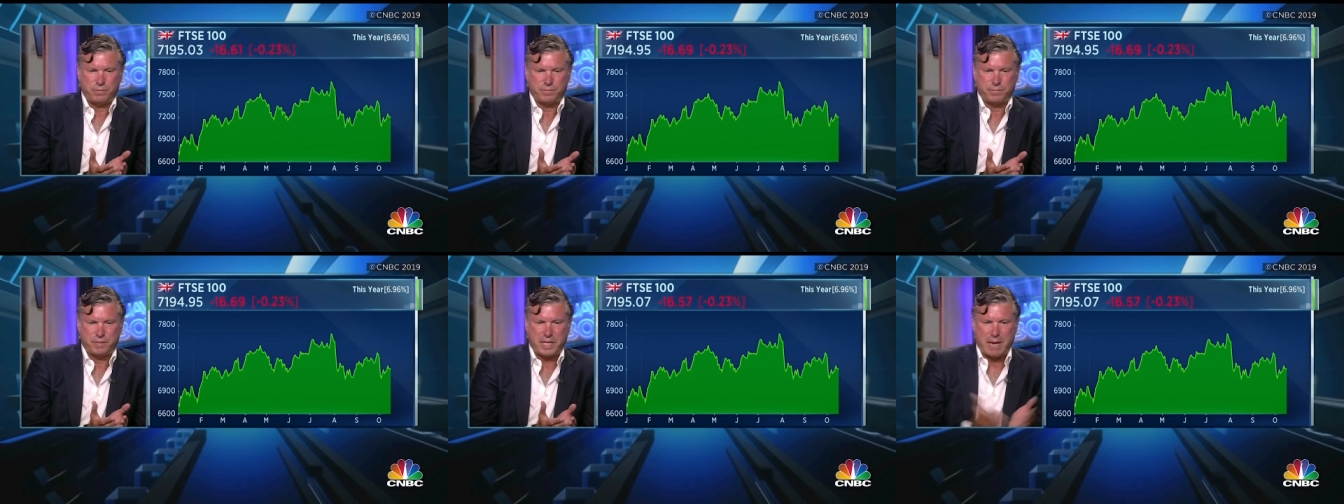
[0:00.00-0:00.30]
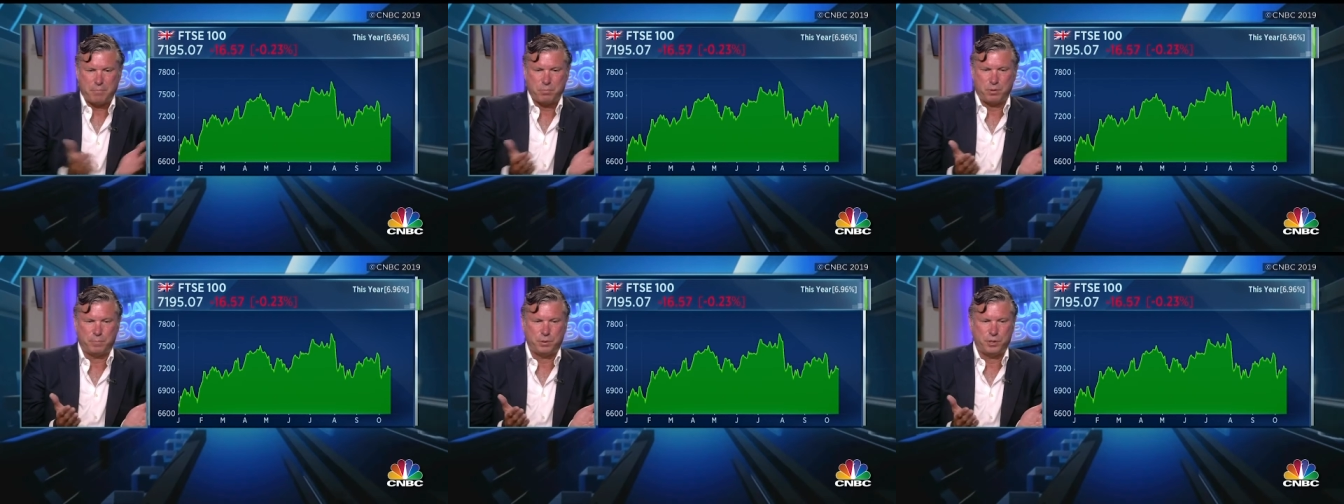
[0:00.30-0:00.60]

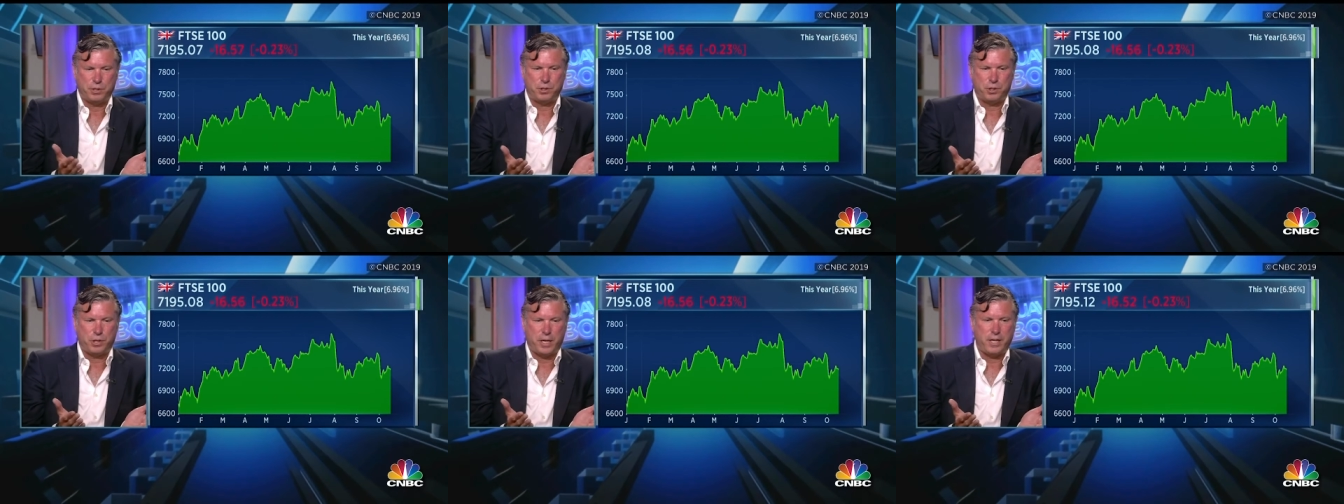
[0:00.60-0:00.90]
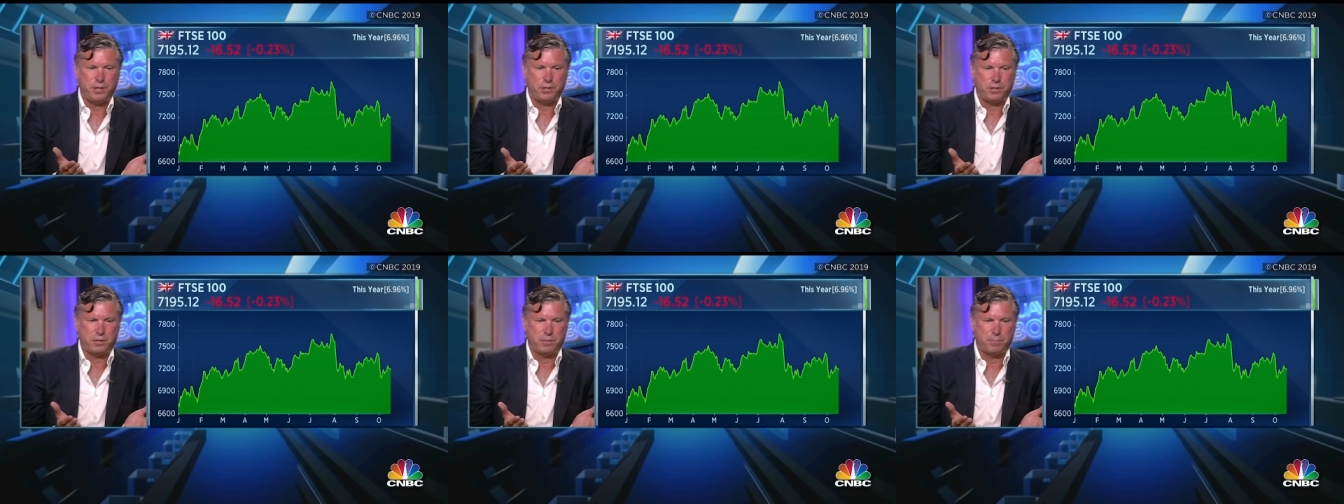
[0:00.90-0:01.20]
capital
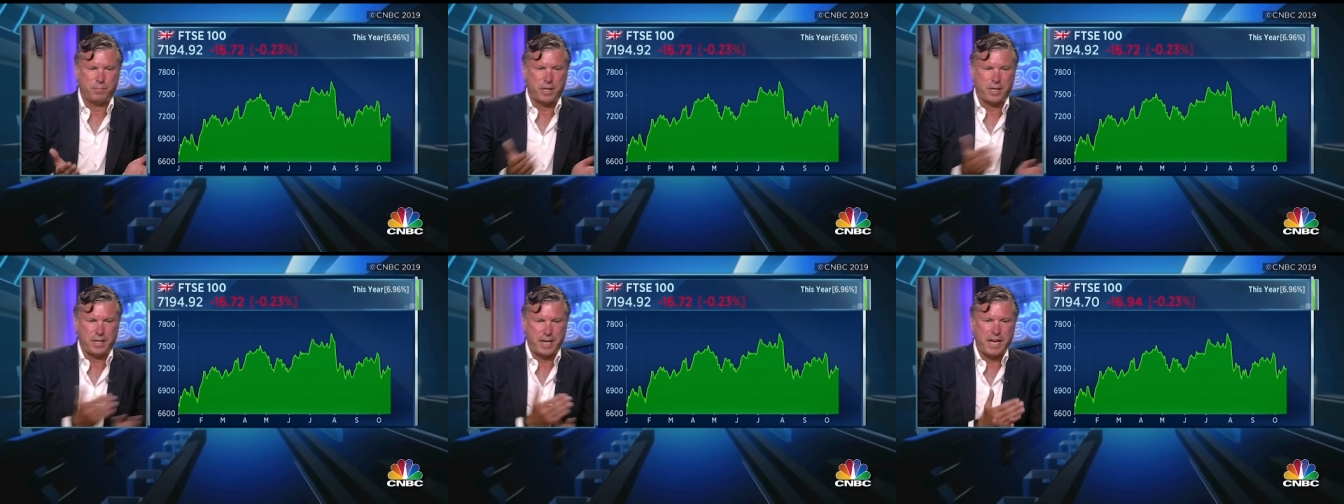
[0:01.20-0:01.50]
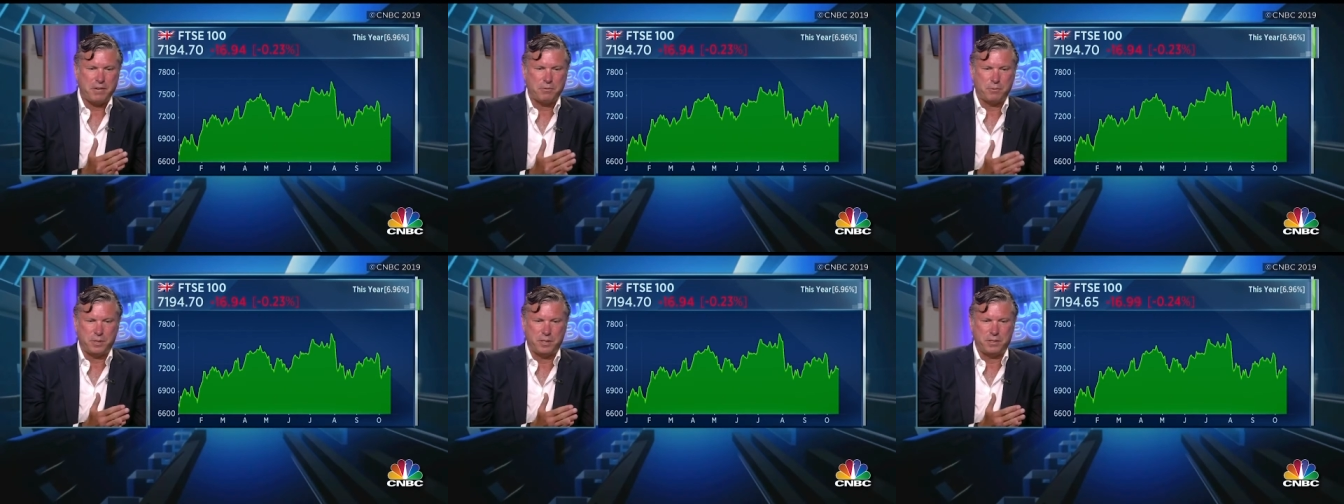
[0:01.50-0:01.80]
appreciation and buying
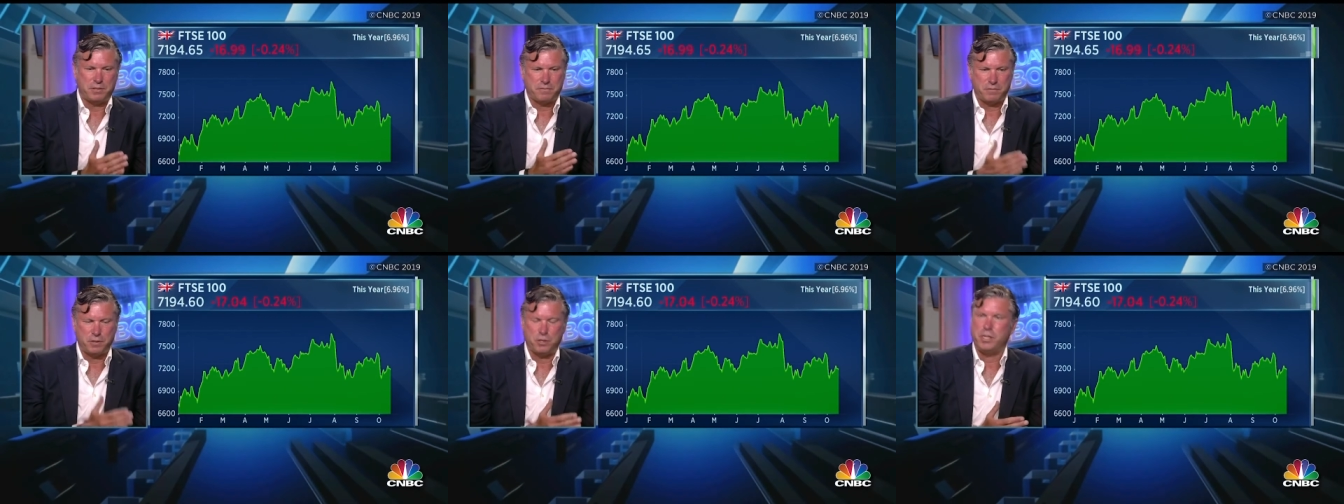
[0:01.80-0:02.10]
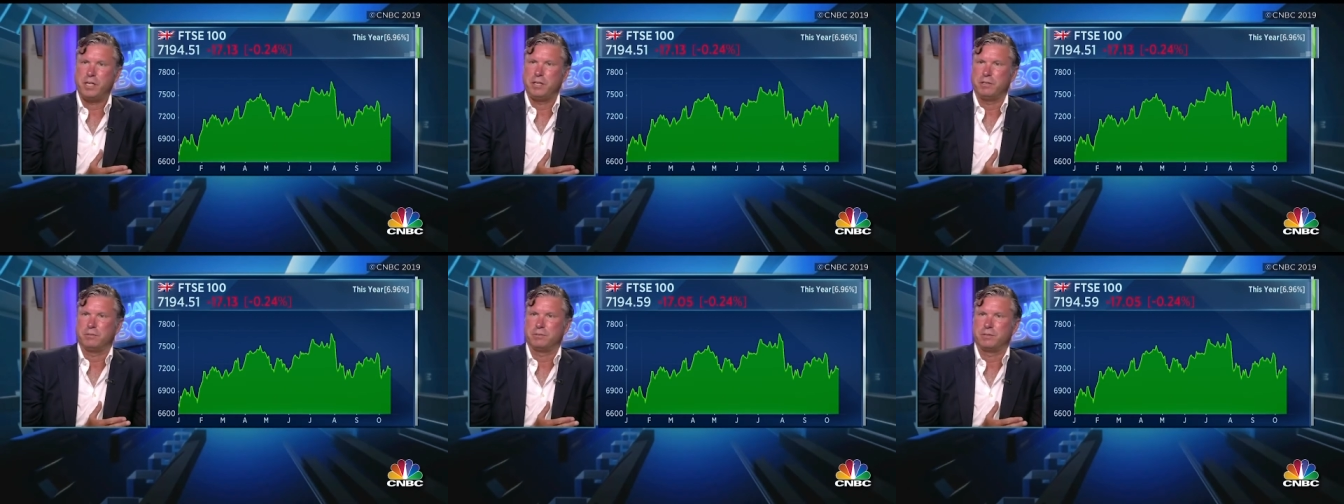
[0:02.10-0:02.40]
equities for
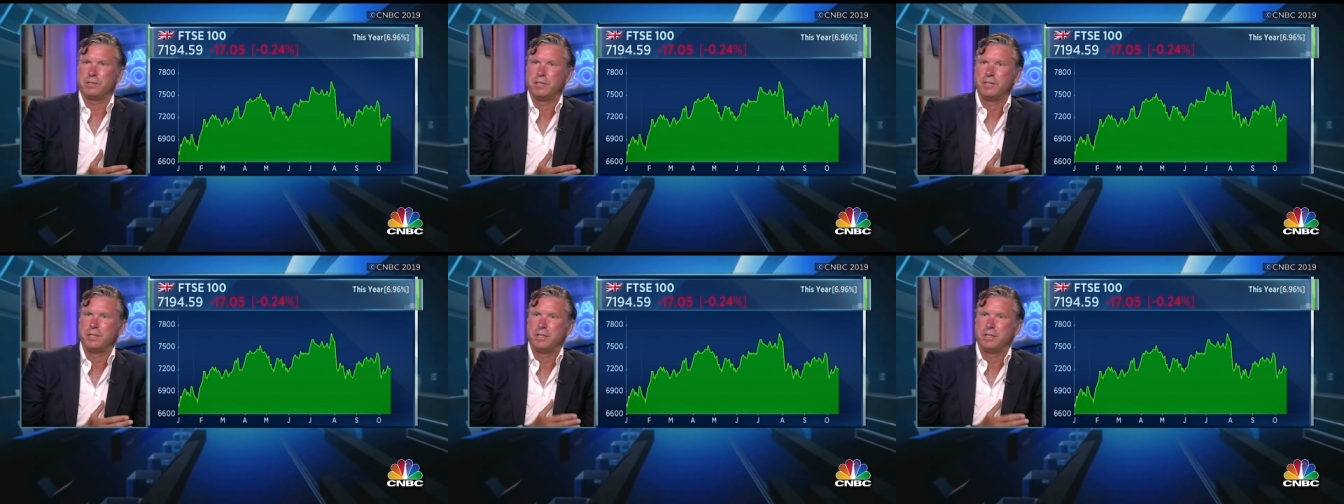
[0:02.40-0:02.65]
yield.